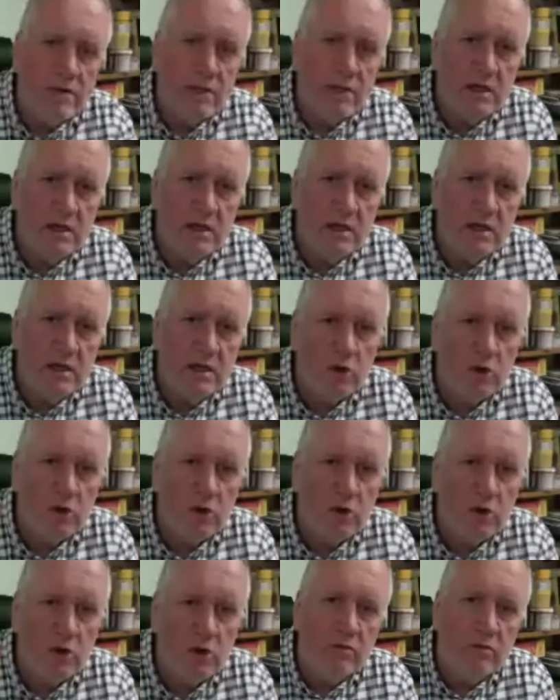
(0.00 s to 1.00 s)
sort of
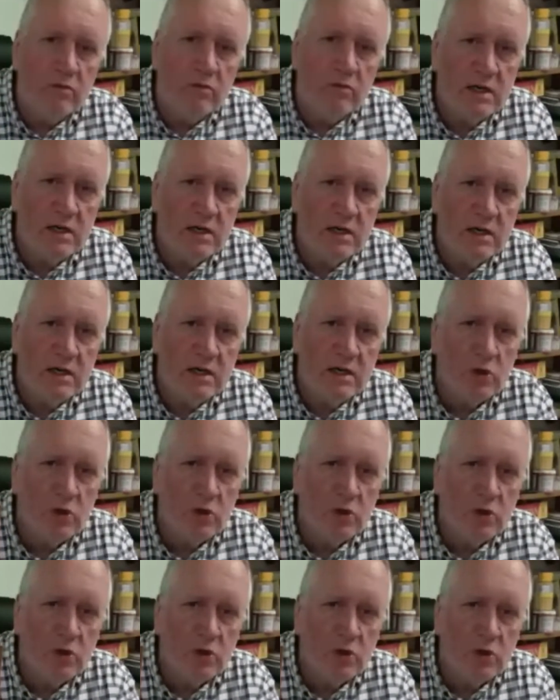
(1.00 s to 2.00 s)
residential building, which
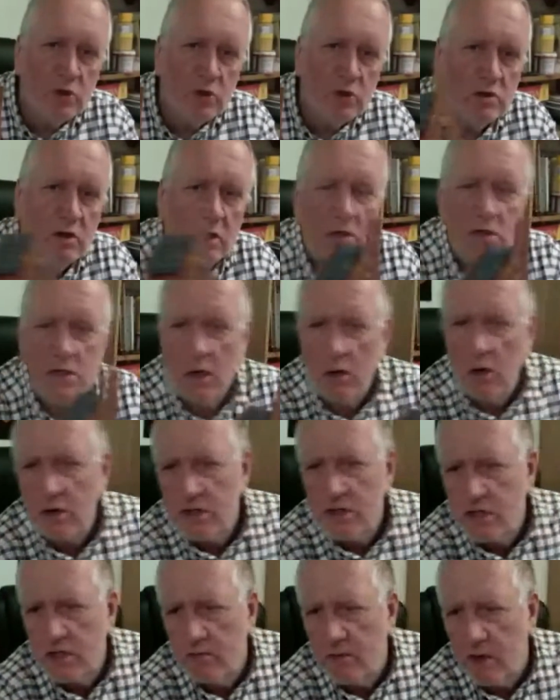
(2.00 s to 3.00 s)
looks a lot
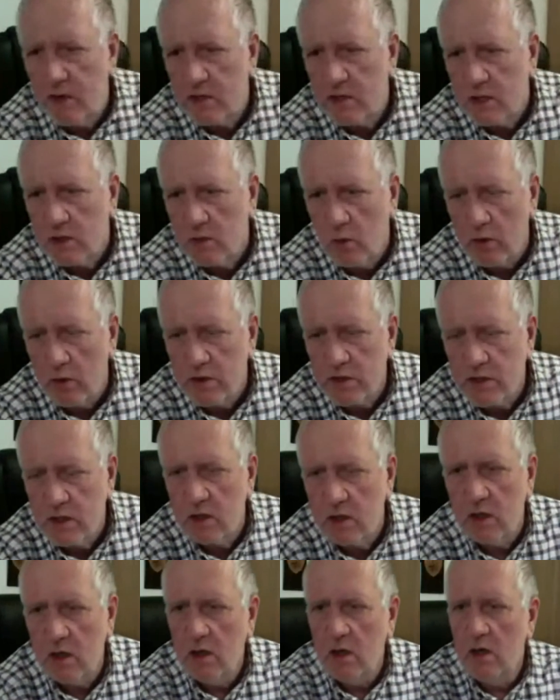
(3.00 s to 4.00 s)
similar to the ones that
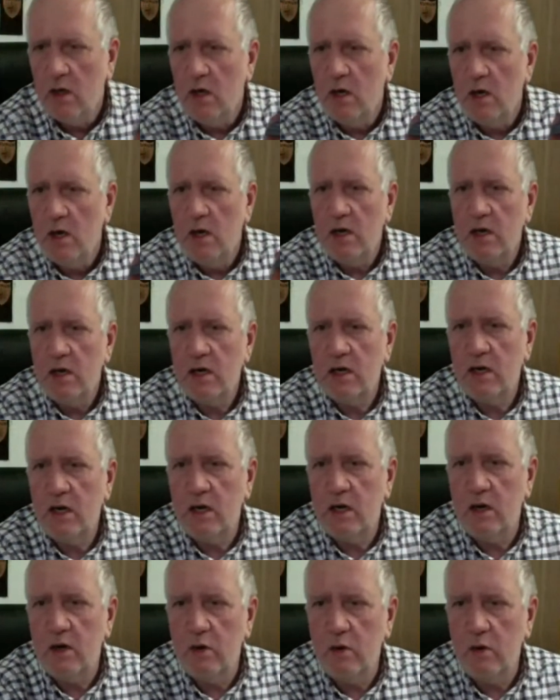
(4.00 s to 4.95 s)
you